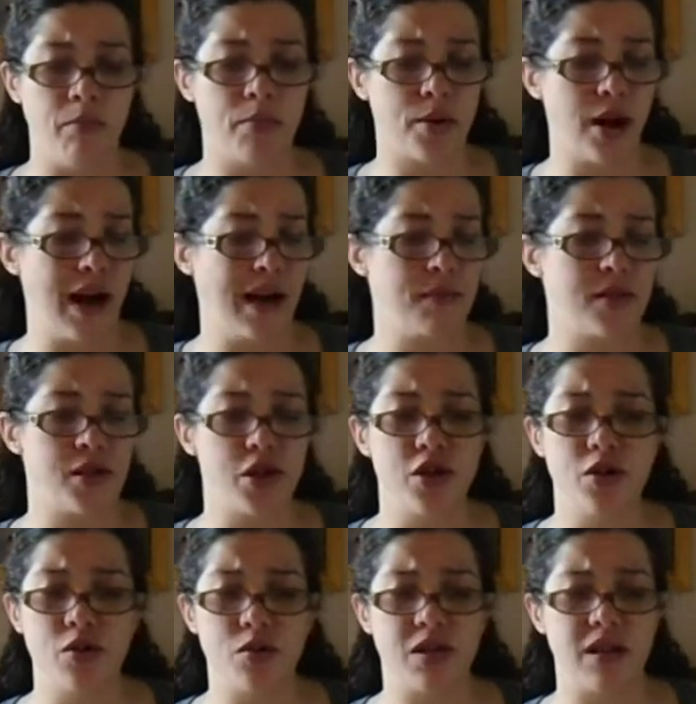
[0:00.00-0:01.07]
perhaps
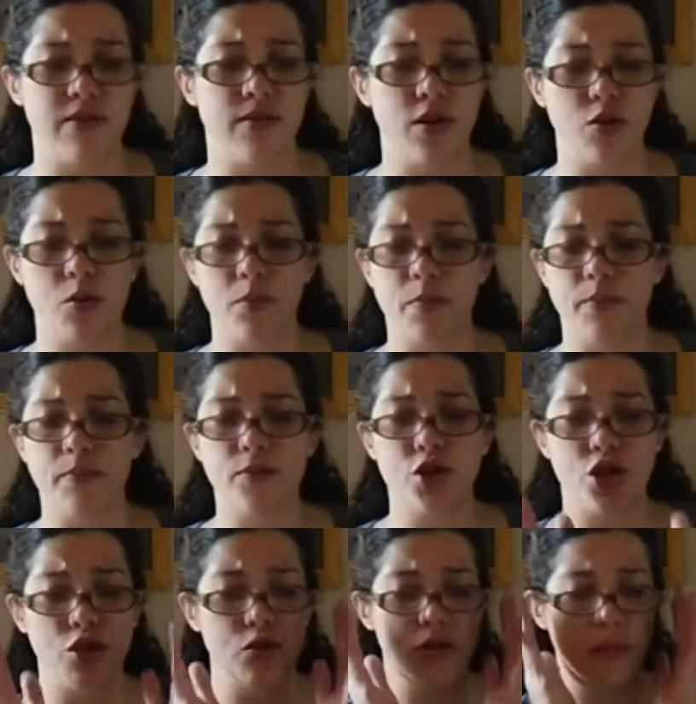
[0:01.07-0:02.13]
used if you
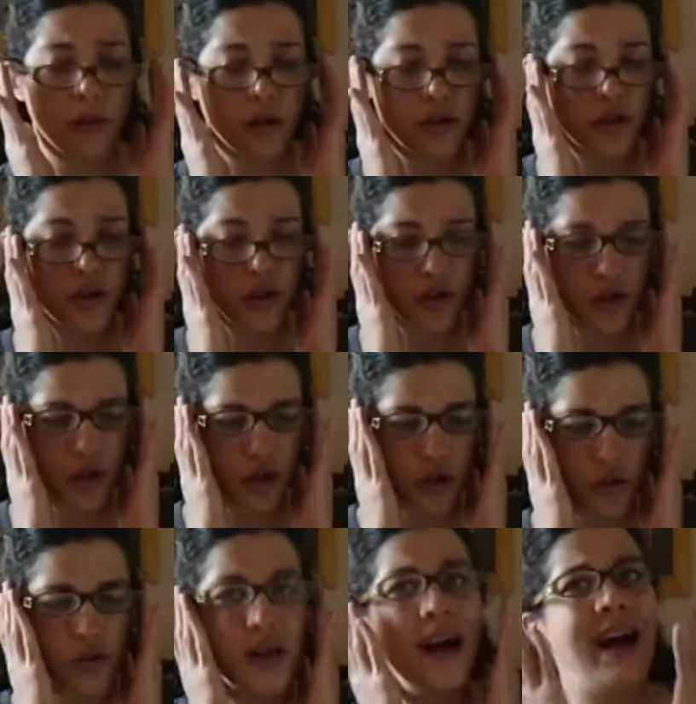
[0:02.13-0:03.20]
choose to purchase used
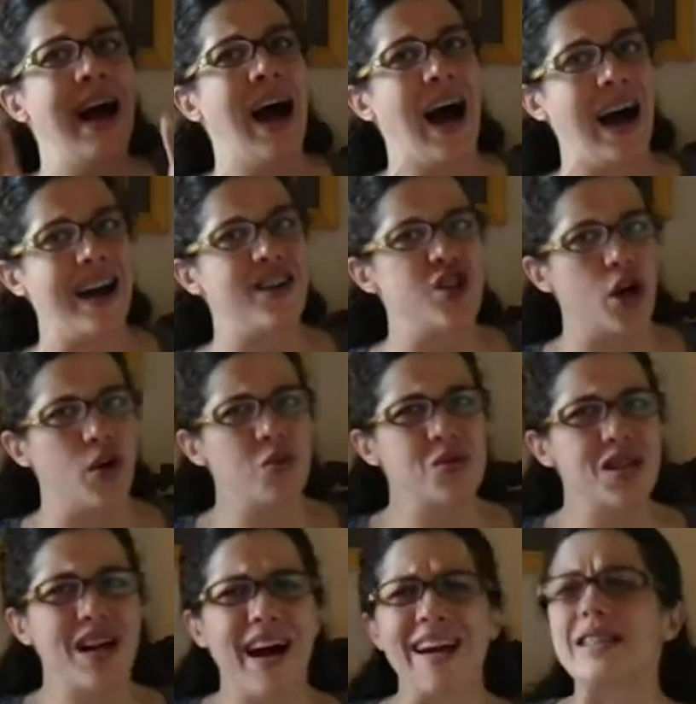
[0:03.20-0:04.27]
shoes. I
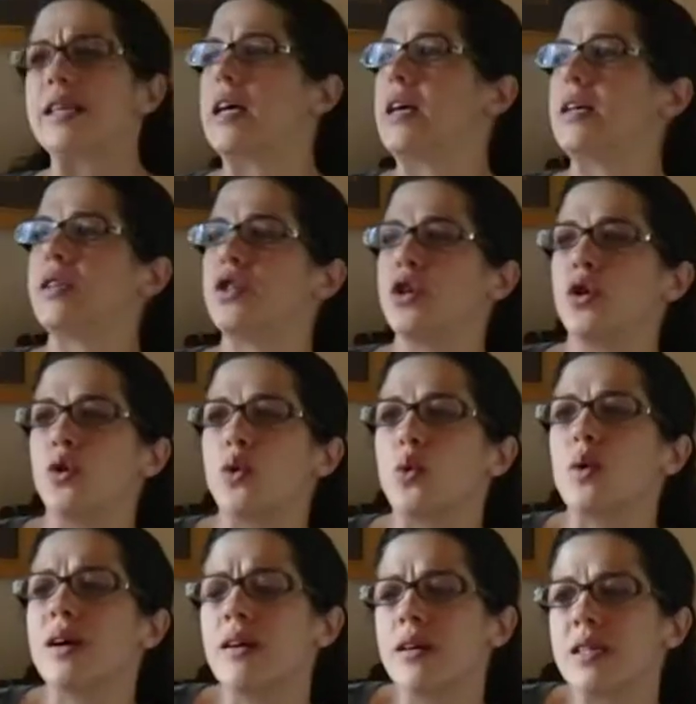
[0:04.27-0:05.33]
don't. I tend to
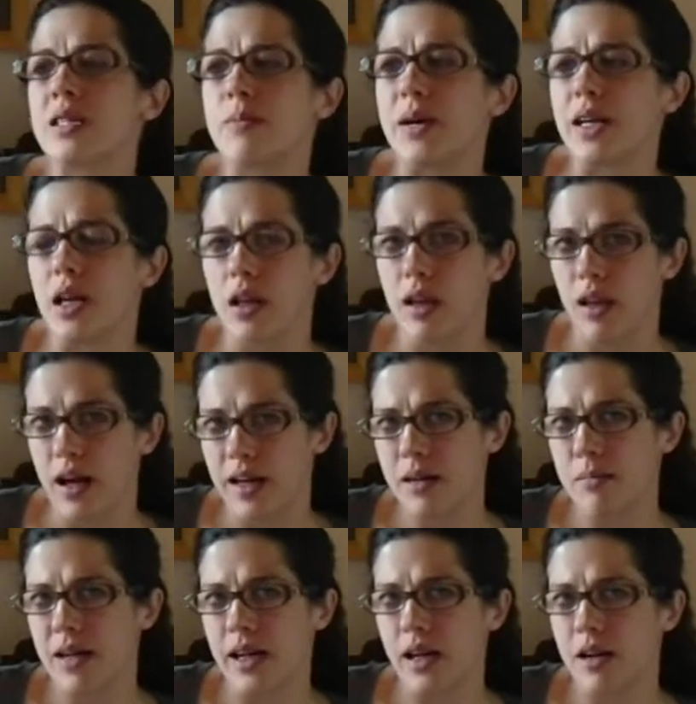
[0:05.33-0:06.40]
spend a lot
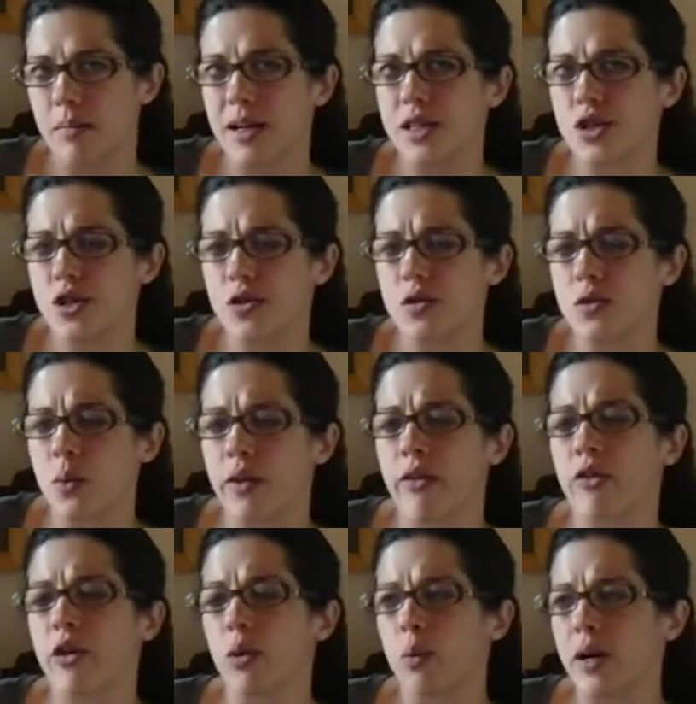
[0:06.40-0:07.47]
of money on my shoes,
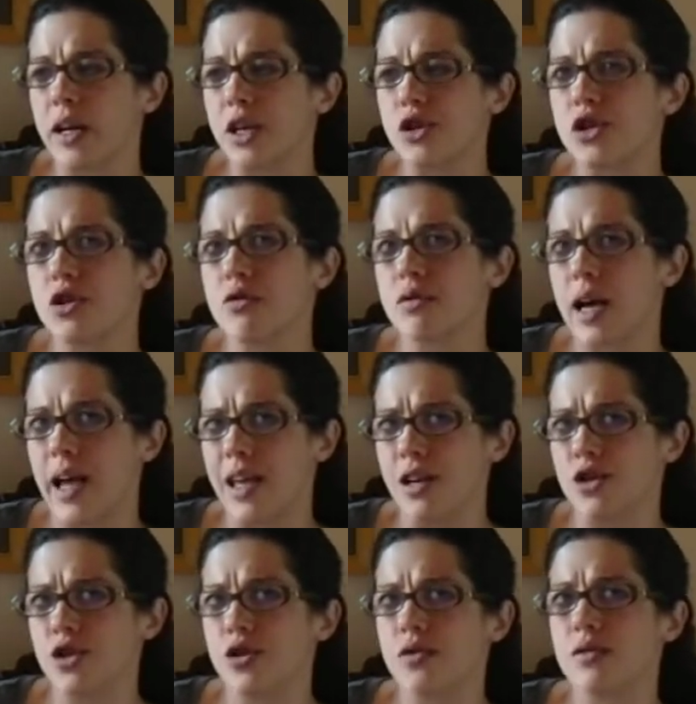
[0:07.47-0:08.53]
whether they're running shoes,
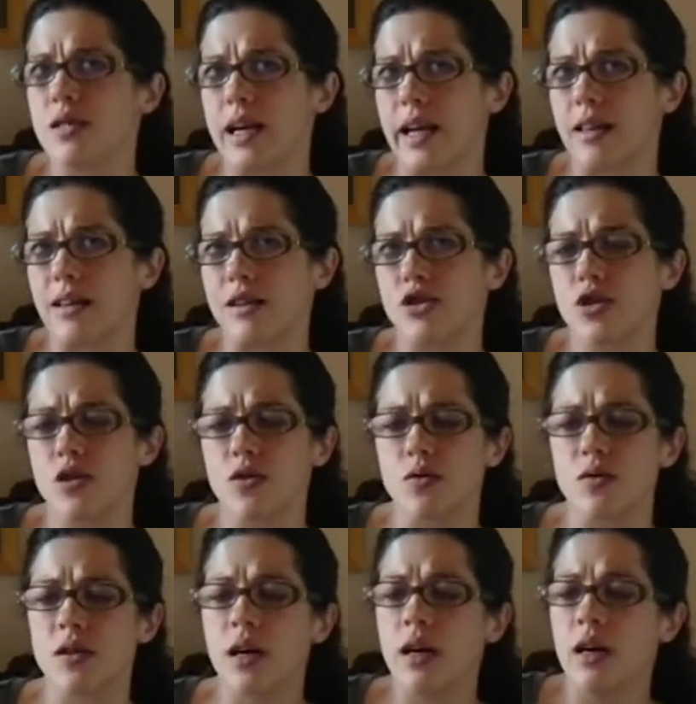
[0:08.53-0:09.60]
hiking shoes, cycling
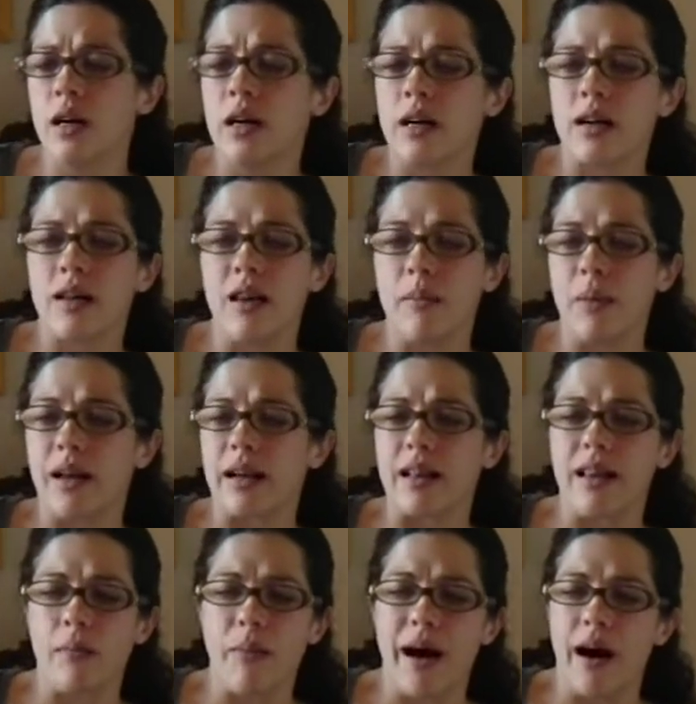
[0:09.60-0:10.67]
shoes, clip in,
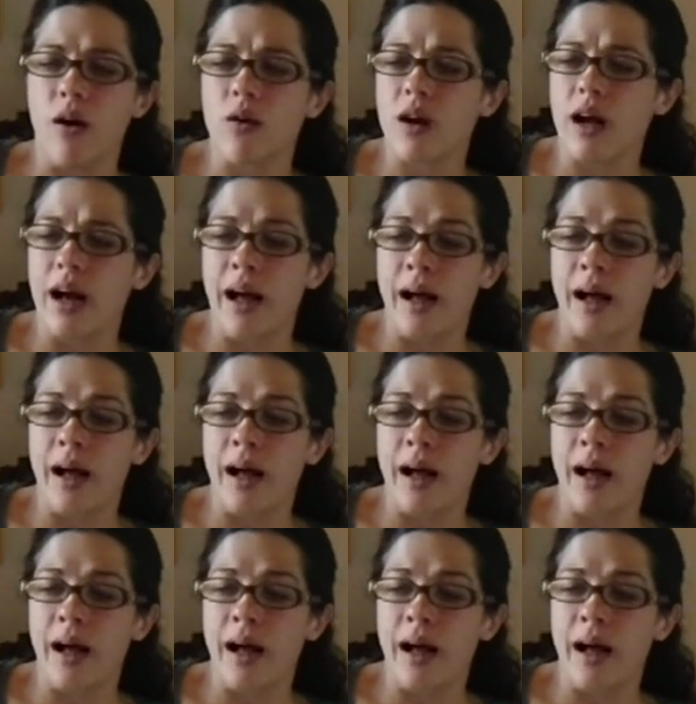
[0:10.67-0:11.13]
clip out.